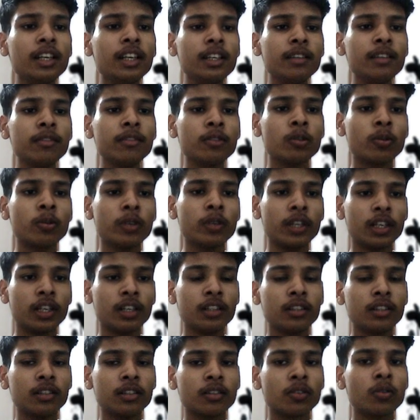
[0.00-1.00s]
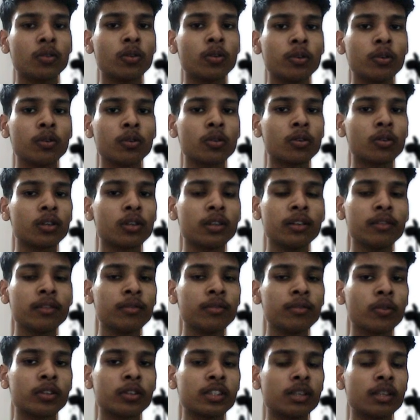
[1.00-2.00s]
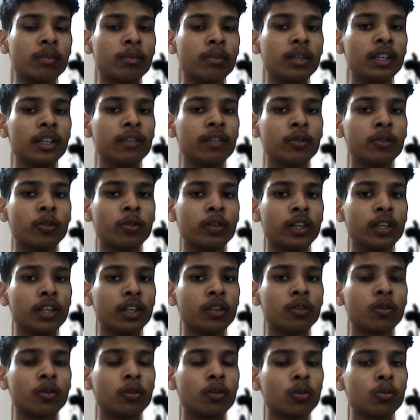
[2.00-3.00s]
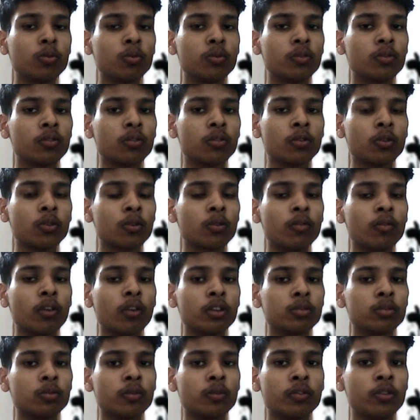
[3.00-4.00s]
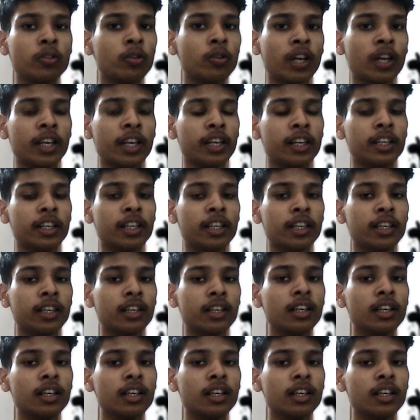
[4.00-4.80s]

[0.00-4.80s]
if for example if Koya go to watch movie on IRD,